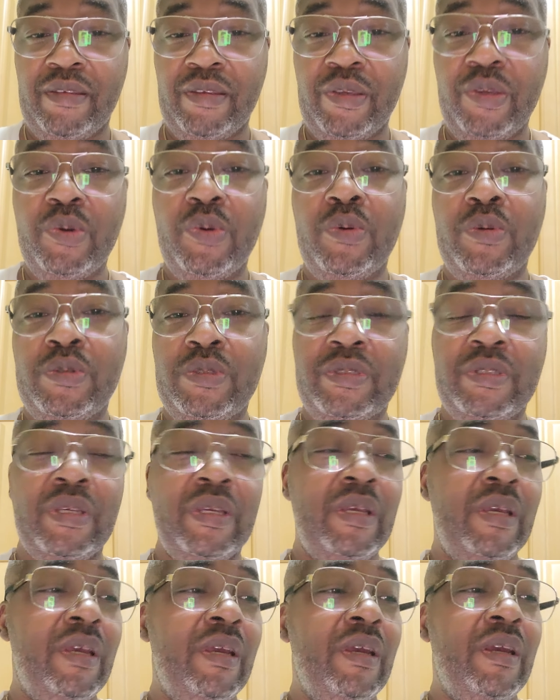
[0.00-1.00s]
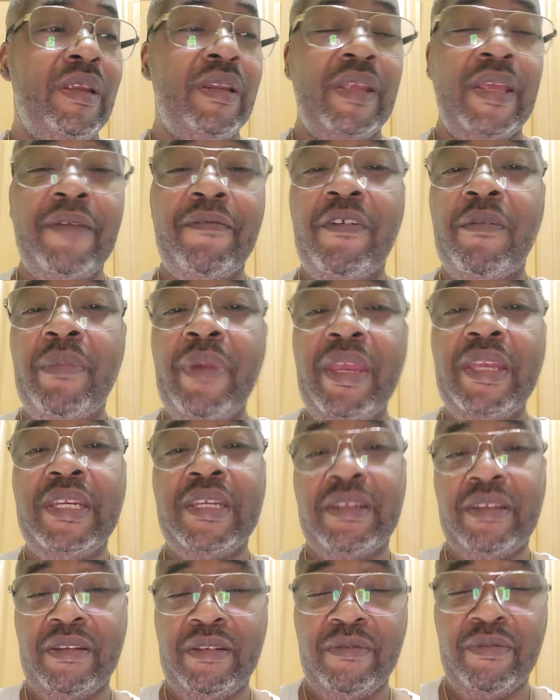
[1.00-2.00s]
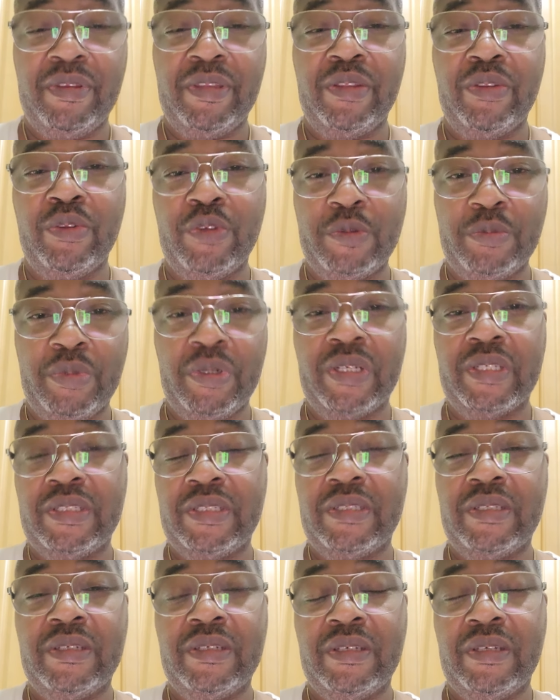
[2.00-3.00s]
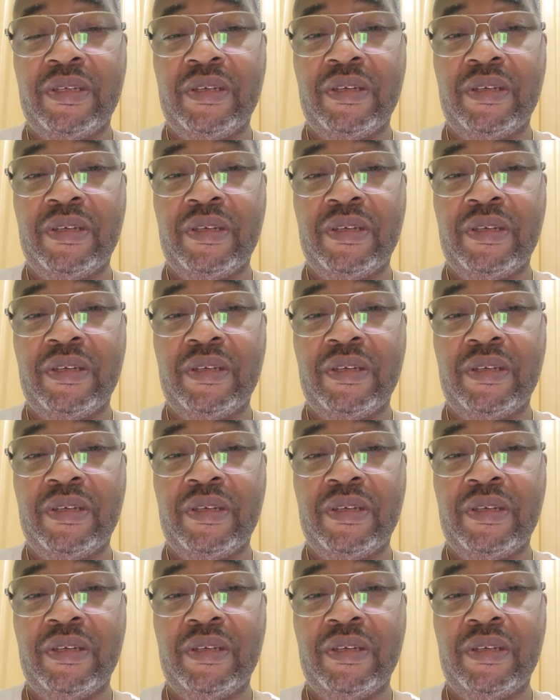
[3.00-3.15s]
use the information within those books